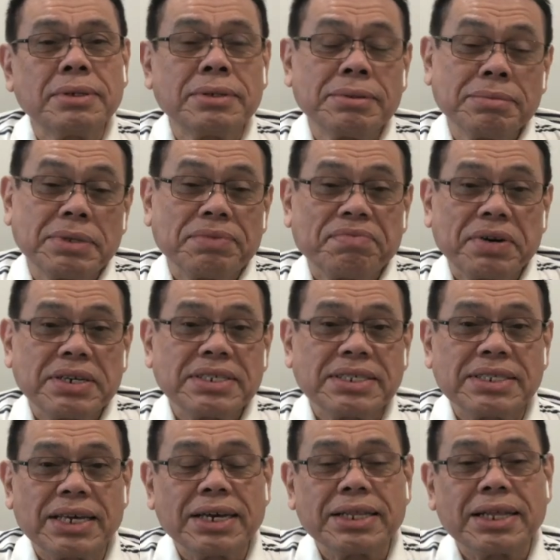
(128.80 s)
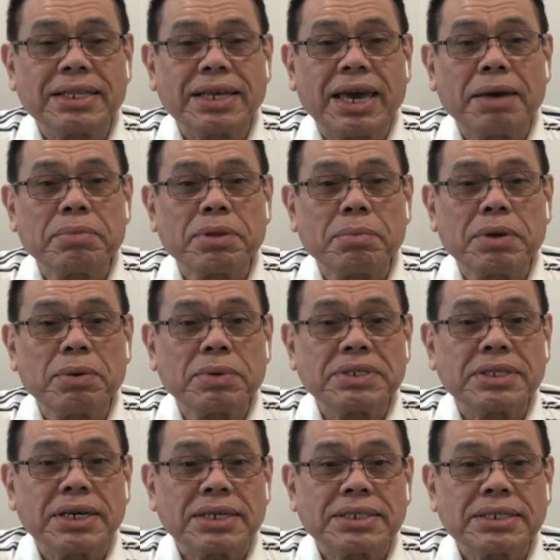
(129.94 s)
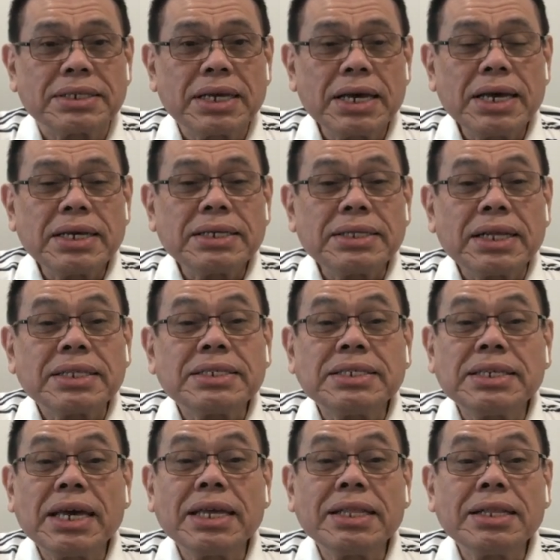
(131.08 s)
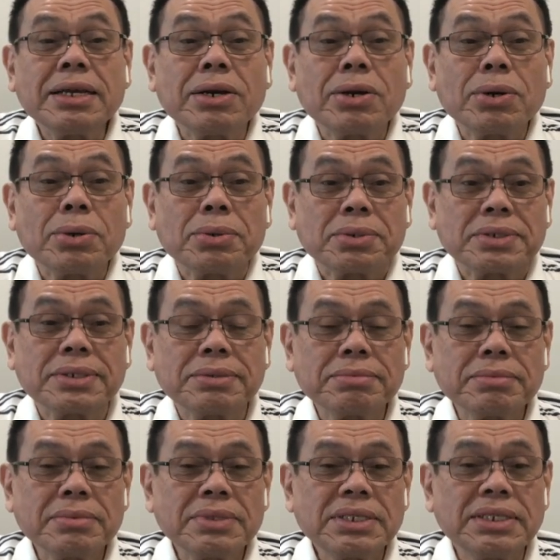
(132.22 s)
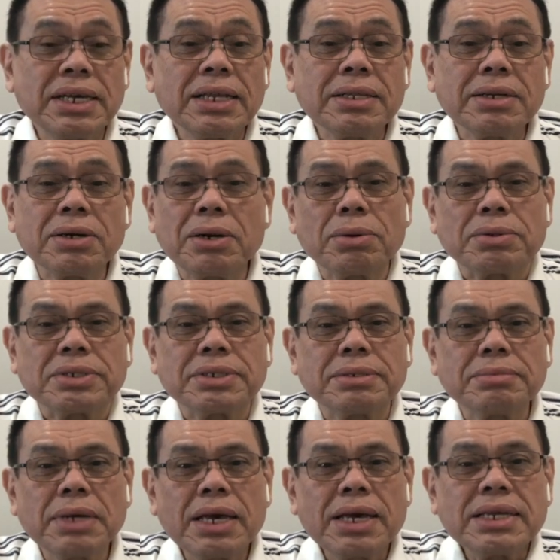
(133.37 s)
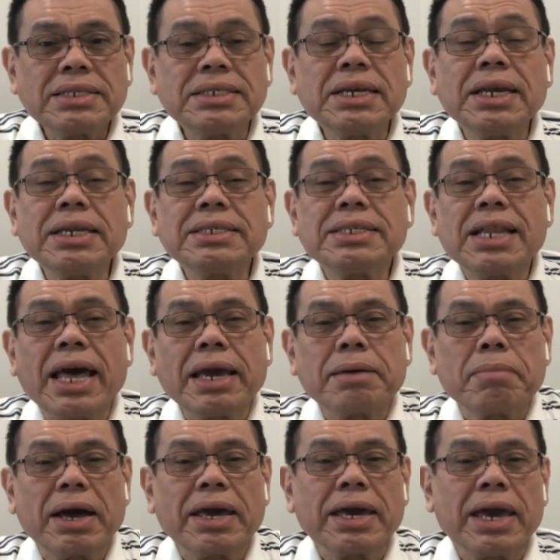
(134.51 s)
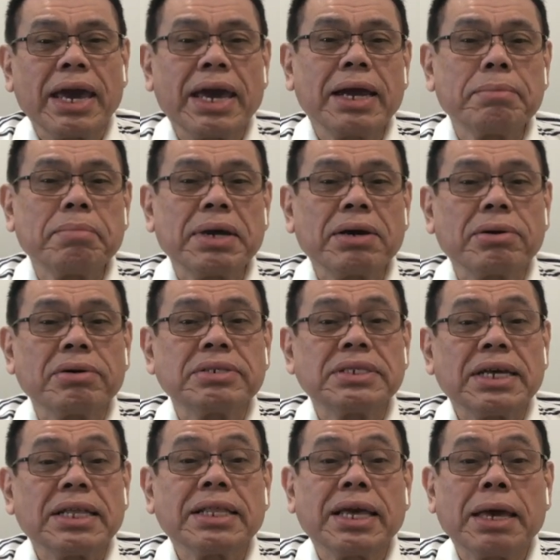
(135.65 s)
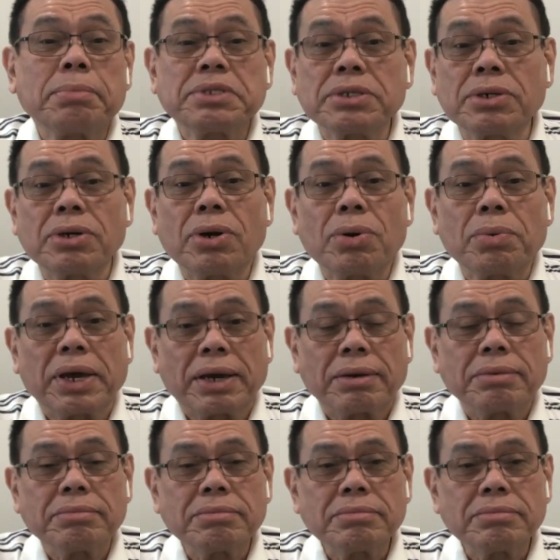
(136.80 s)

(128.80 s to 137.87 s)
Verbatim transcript: the first thing that came to me was this that sin grows. Sin grows. Sin is like my hair because it keeps growing.